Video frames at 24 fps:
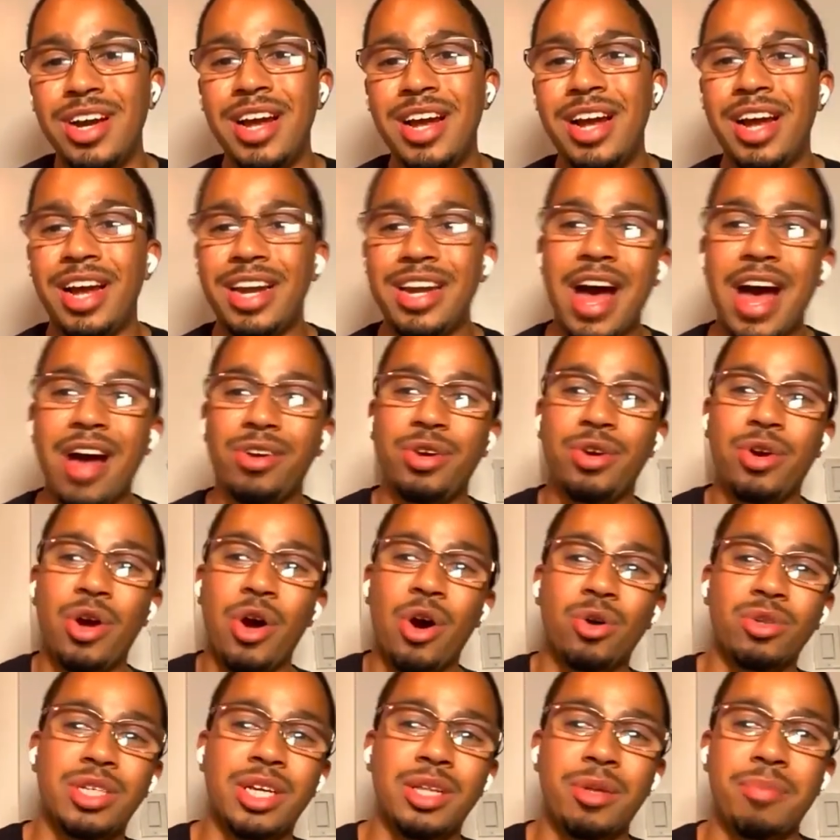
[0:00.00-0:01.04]
and now you go
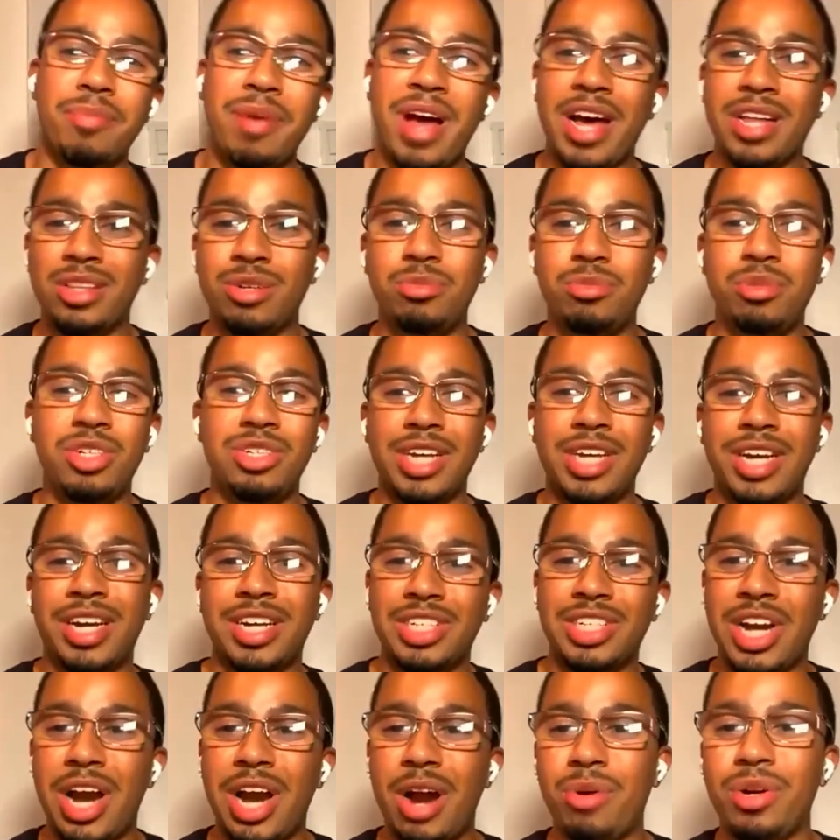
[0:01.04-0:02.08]
to the bathroom, you take a
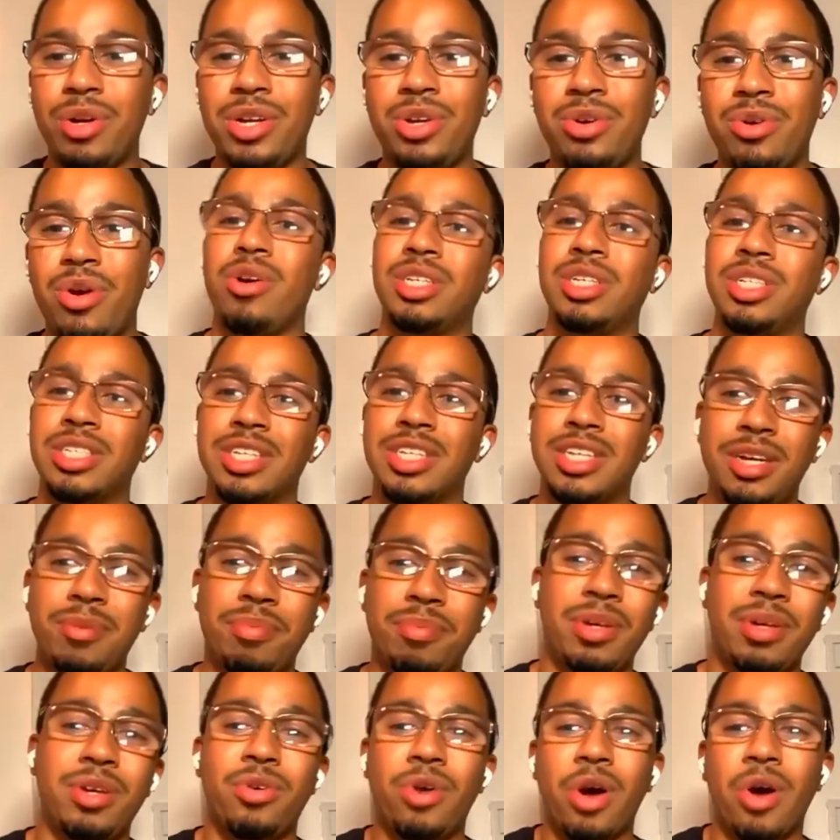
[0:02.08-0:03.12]
shower, you go to sleep,
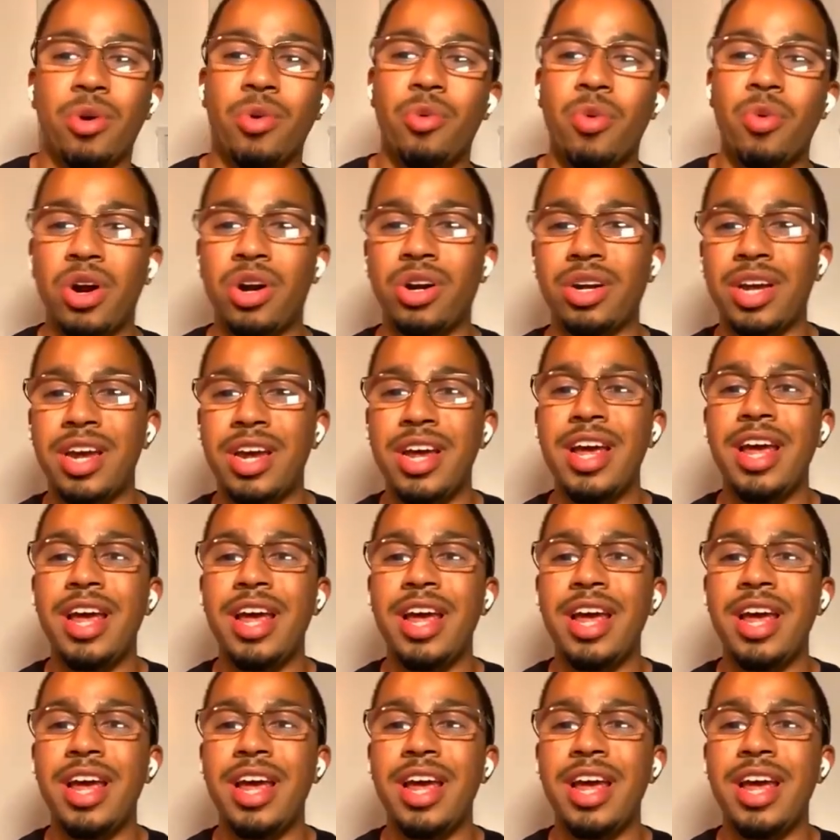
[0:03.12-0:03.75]
and you go to work.